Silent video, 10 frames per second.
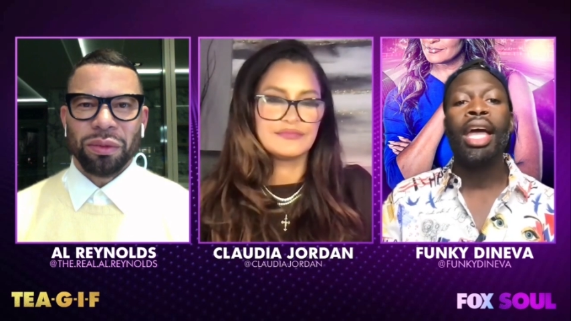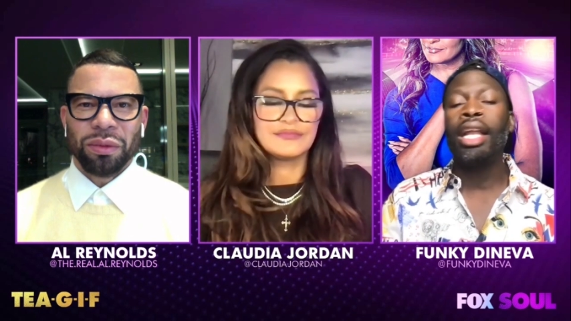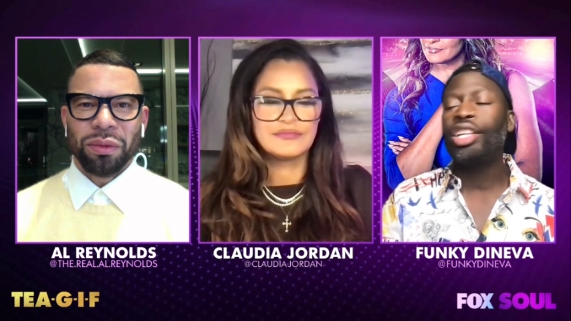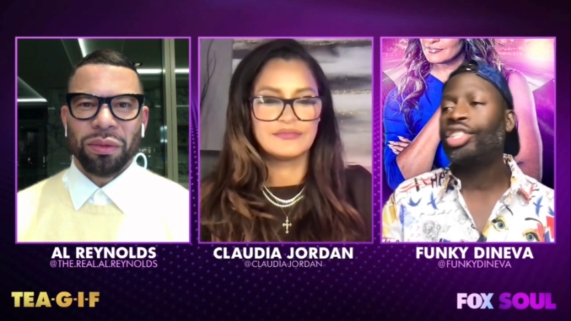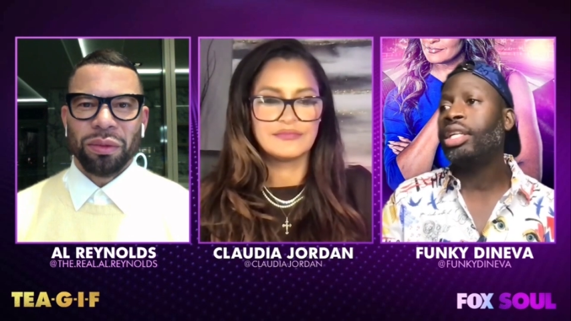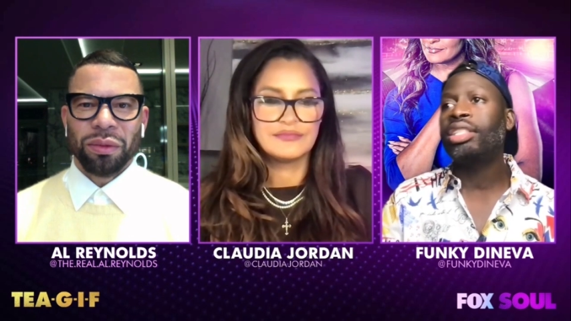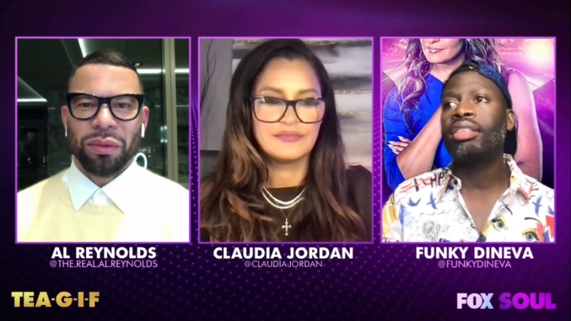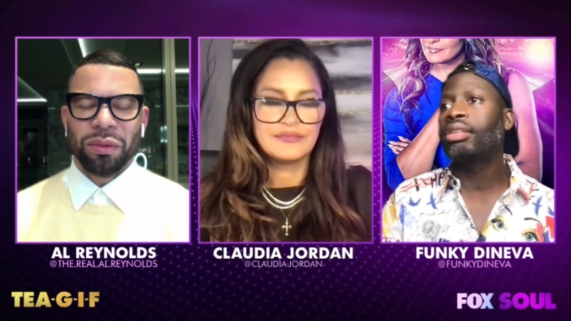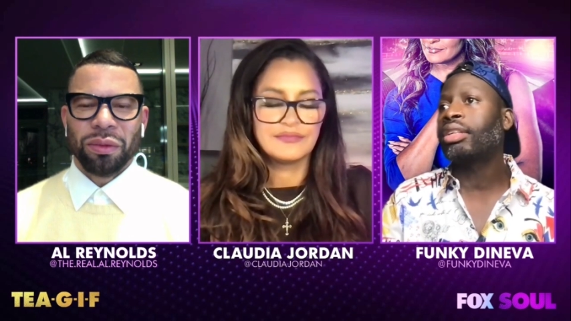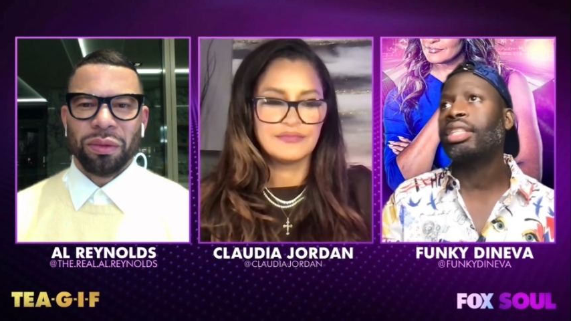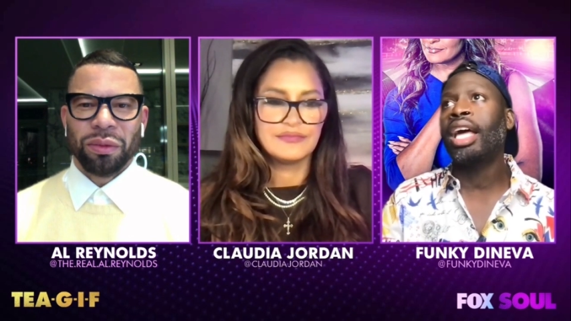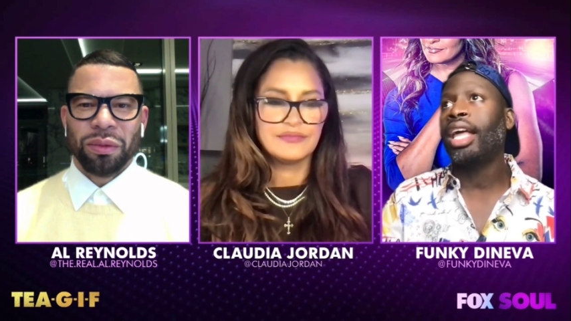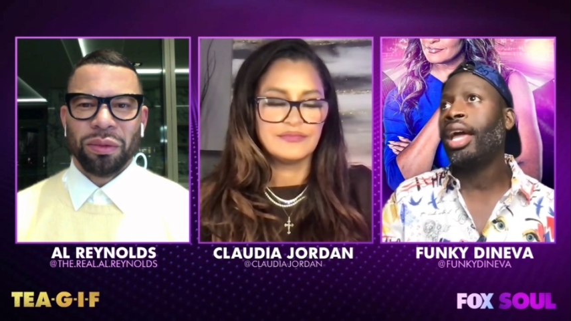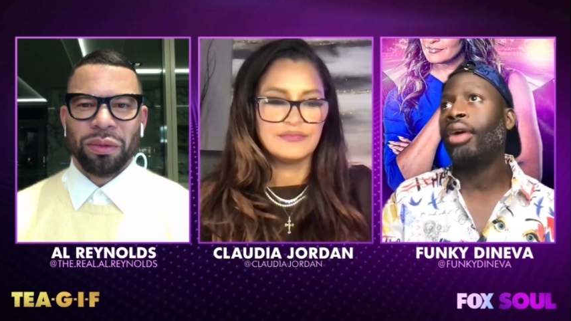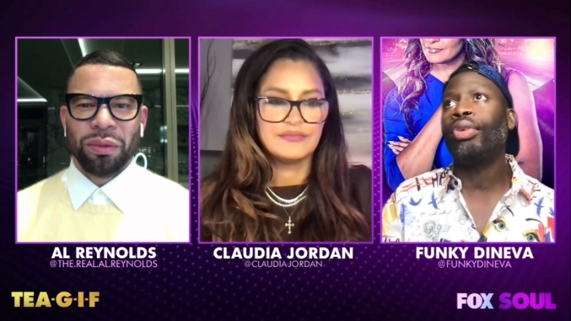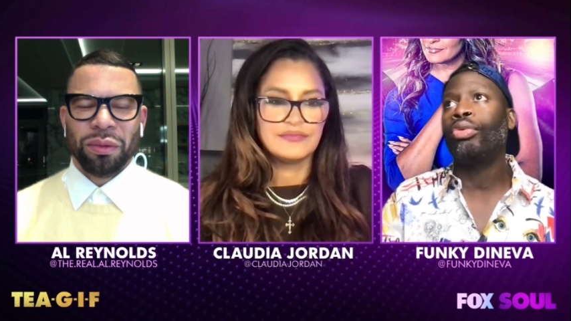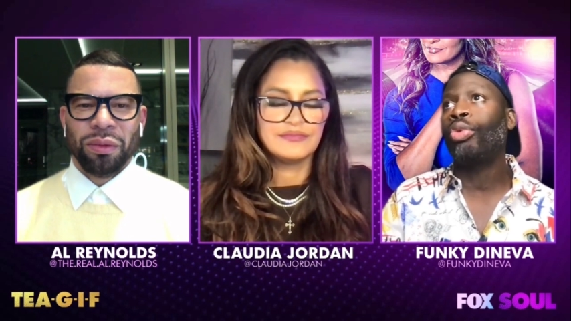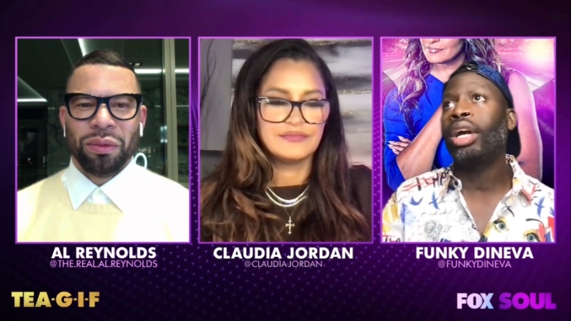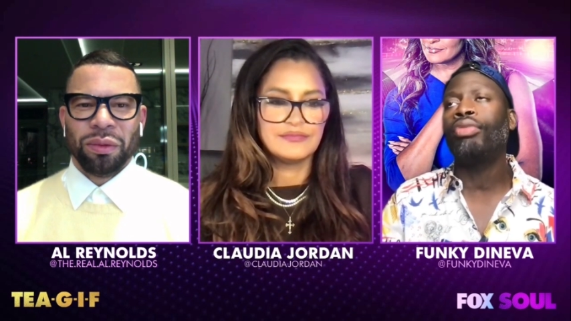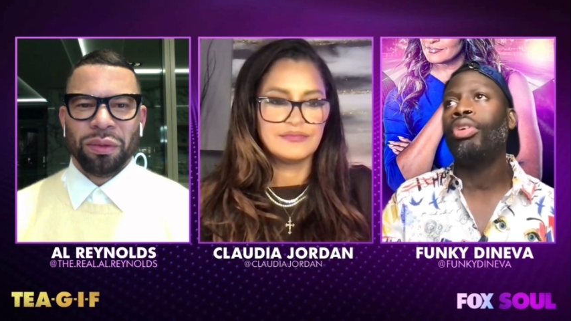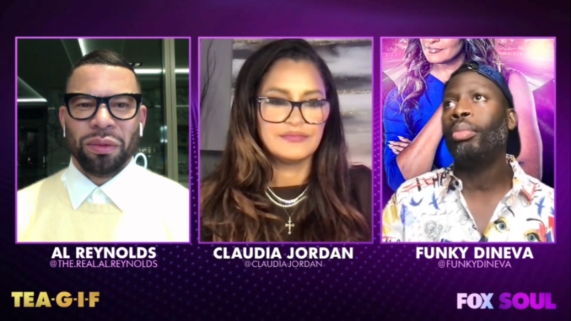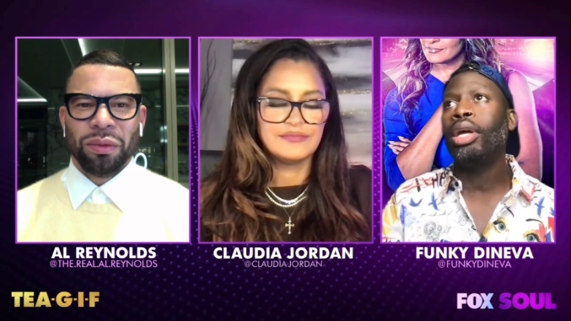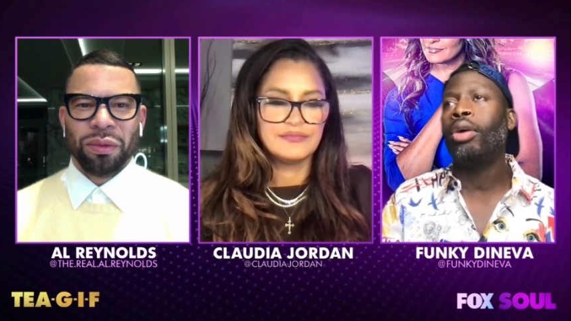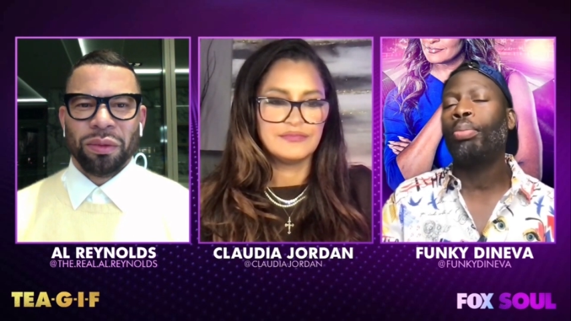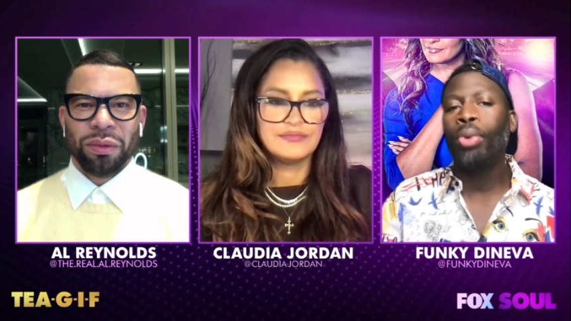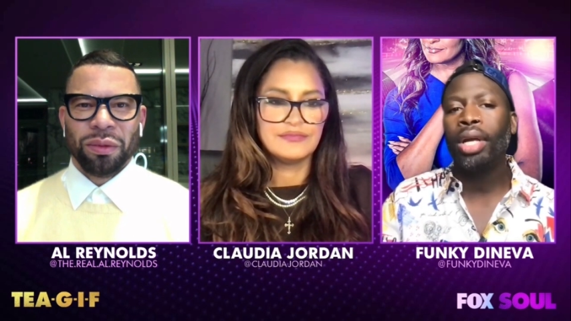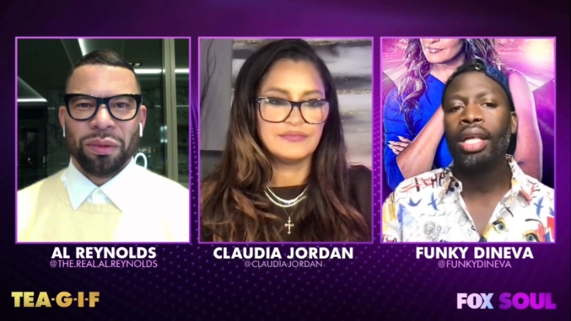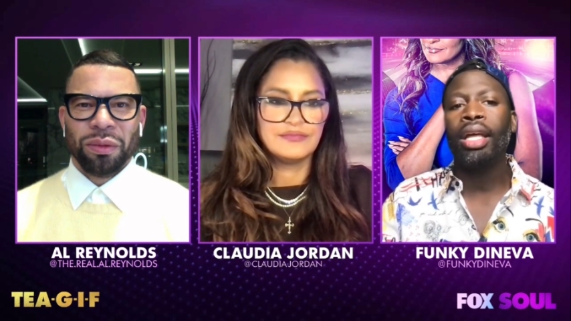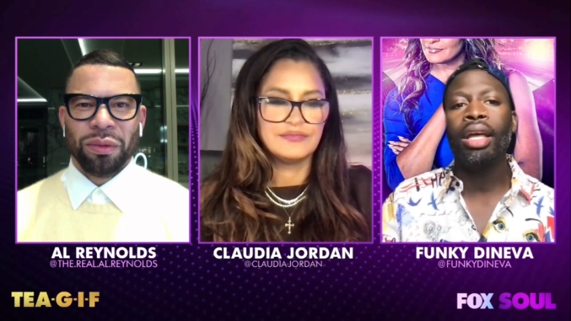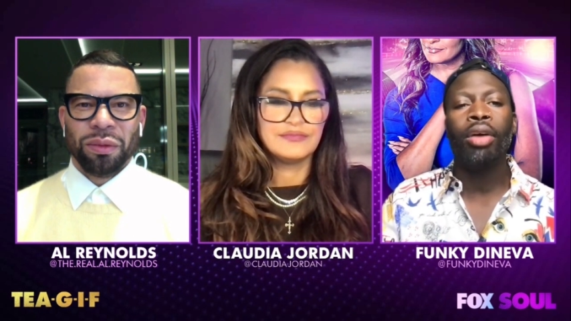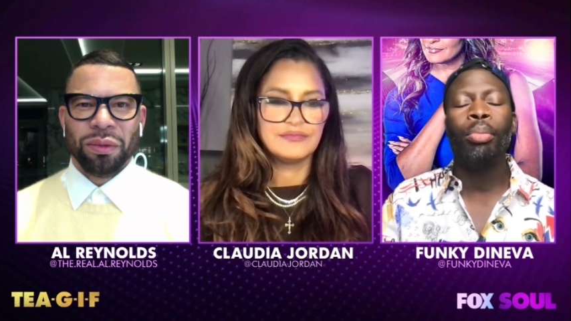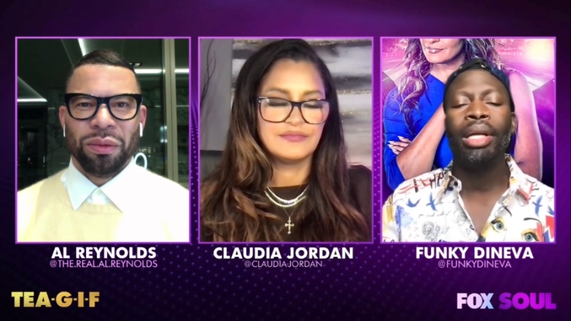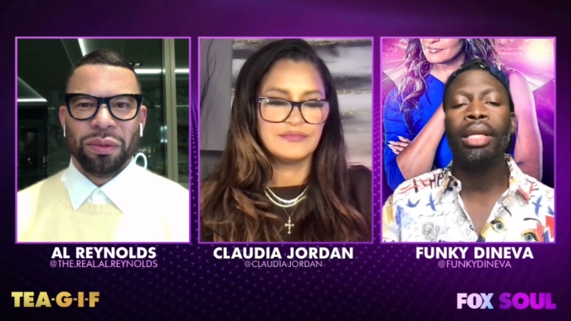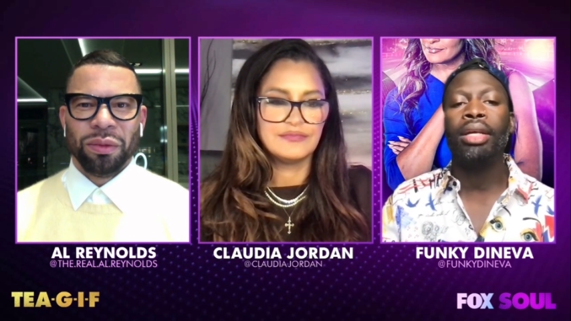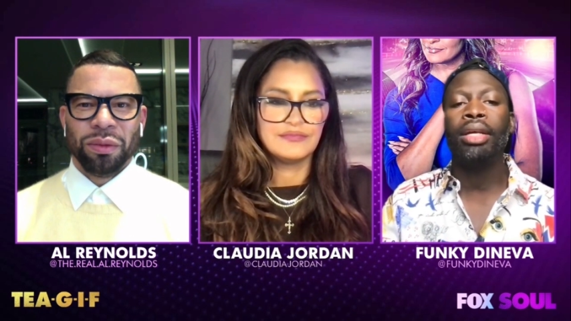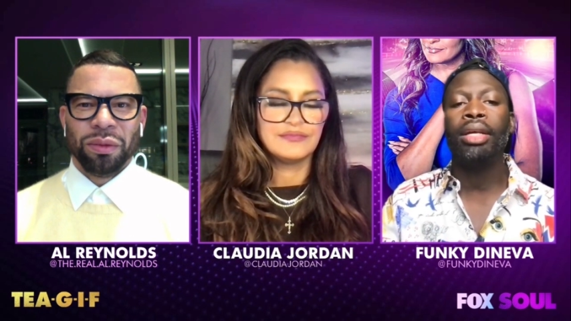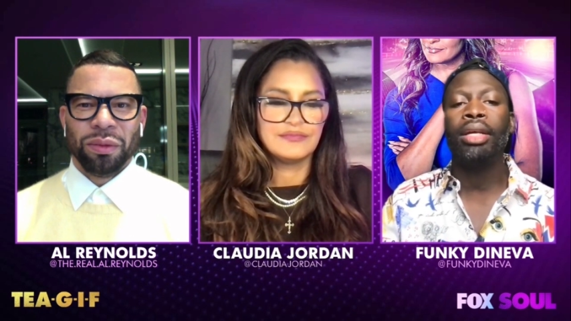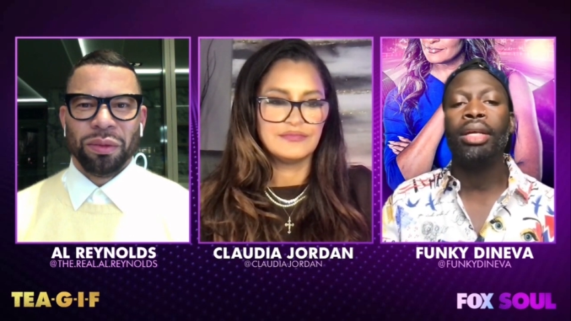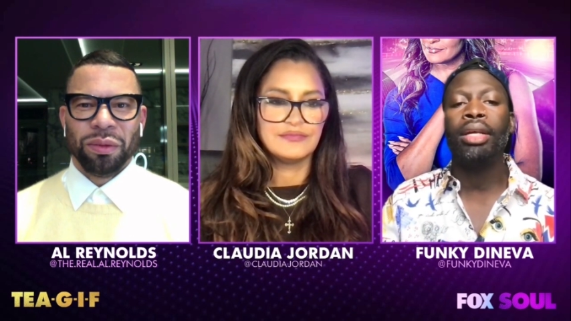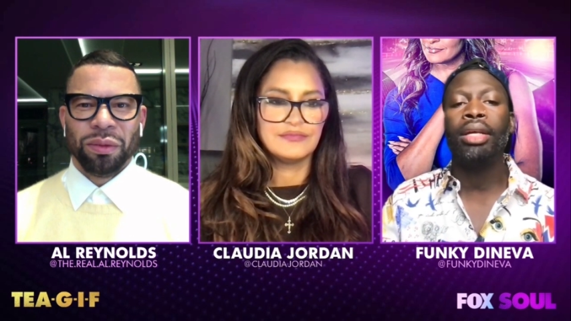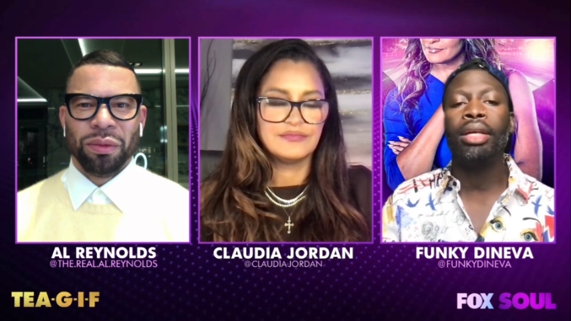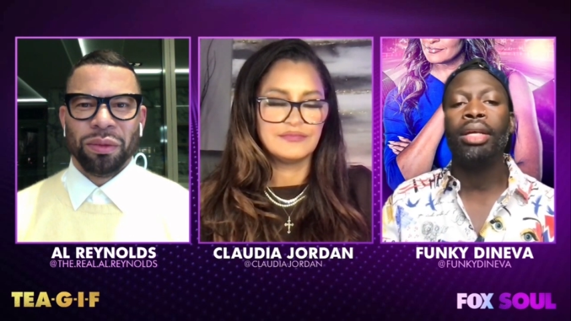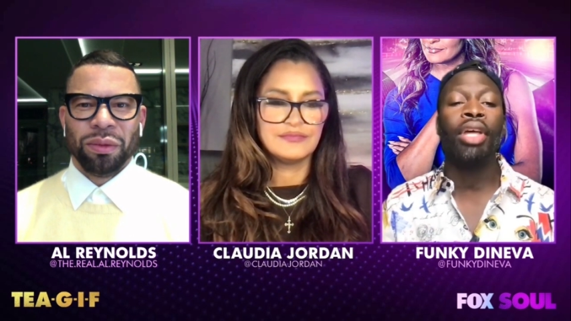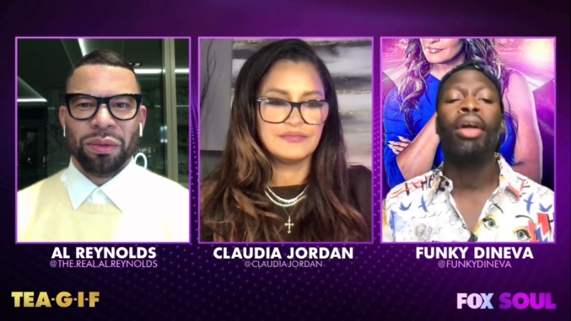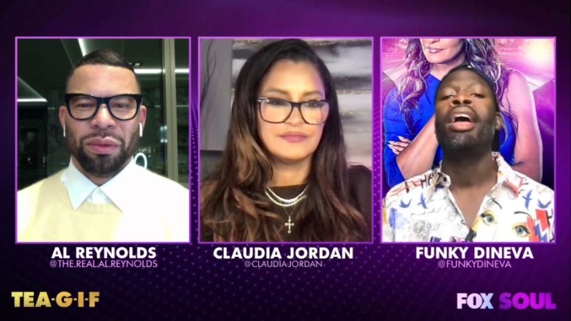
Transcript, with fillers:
Speaker 1: And she just looks like every run of the mill pretty hillbilly girl out there.